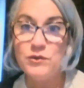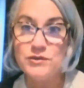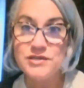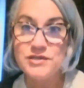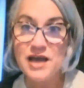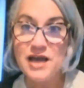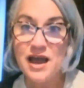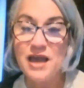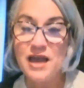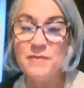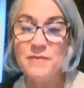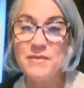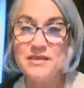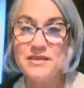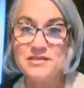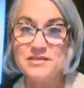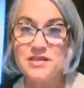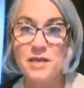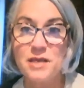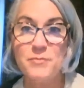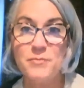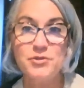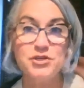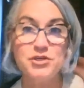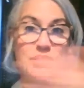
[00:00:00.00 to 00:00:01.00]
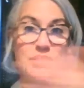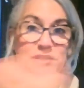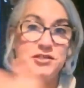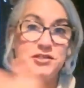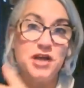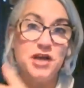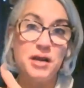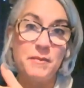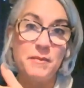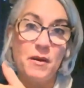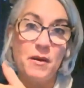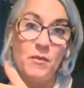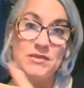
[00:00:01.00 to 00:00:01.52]
time is an opportunity to
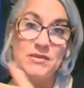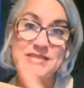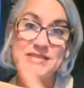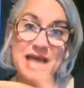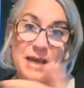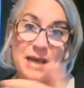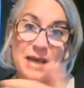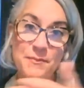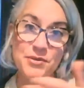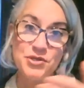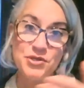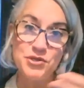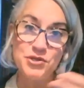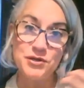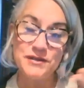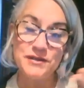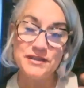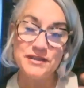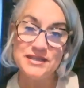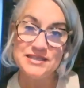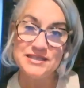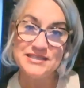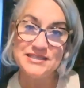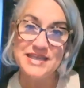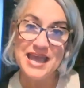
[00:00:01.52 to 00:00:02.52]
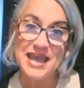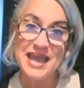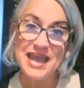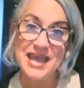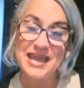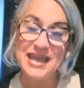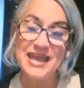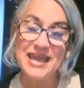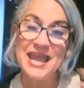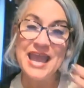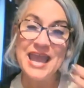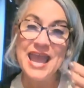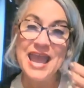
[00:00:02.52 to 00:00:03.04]
talk about what's happened during the
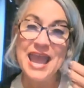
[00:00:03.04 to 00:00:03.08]
day